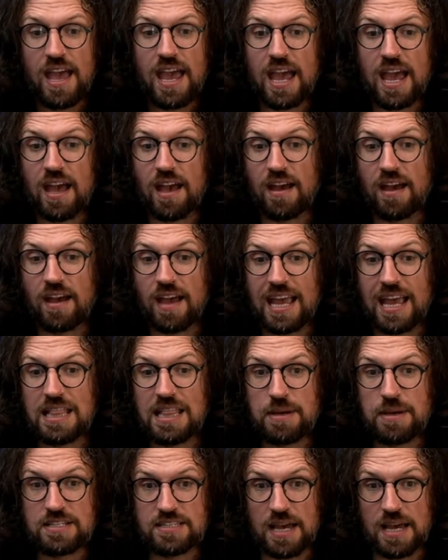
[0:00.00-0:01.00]
In
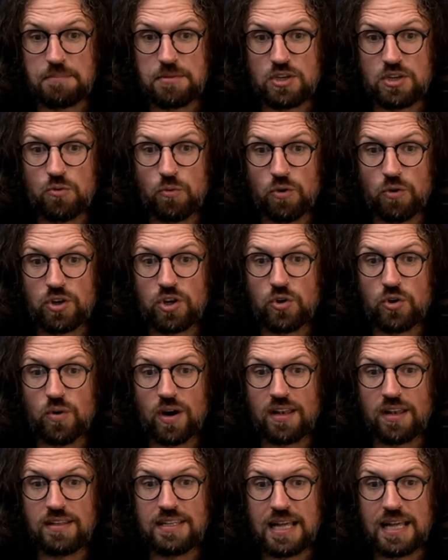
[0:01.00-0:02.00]
the meantime, you want to go
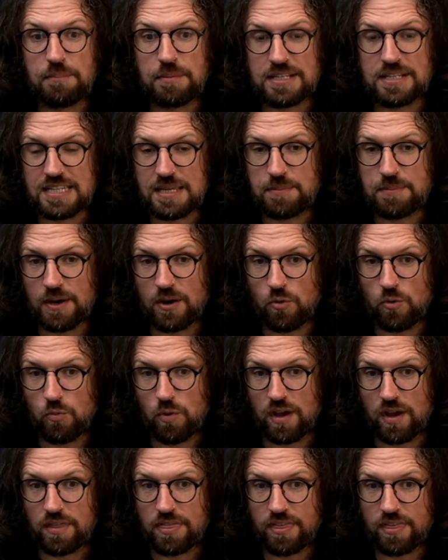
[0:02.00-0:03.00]
a little bit deeper
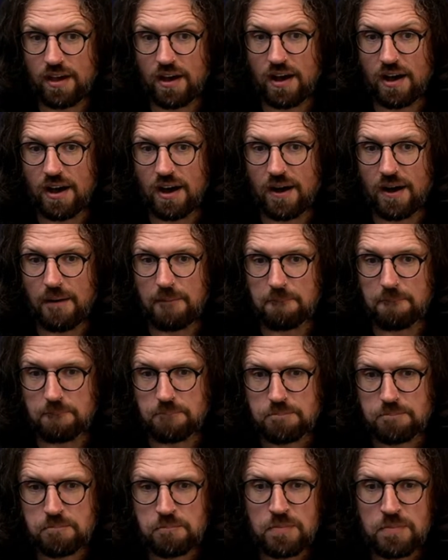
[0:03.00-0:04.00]
with
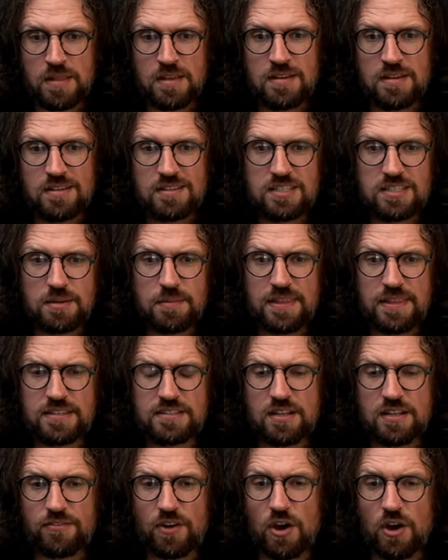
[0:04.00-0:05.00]
some of this stuff.